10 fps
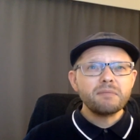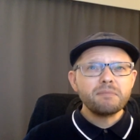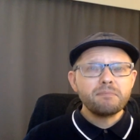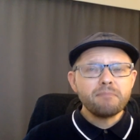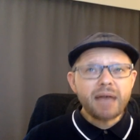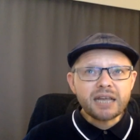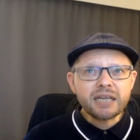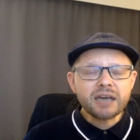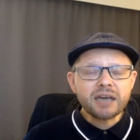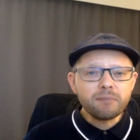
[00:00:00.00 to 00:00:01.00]

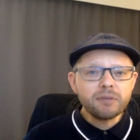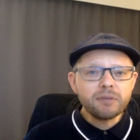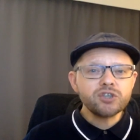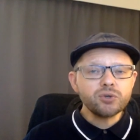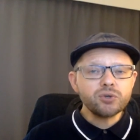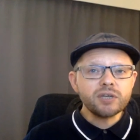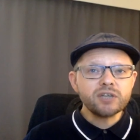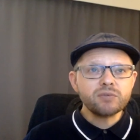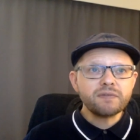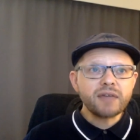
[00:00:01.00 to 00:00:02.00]
Many companies do
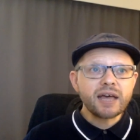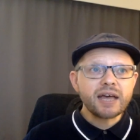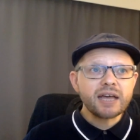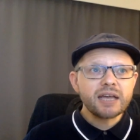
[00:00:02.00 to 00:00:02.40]
this with their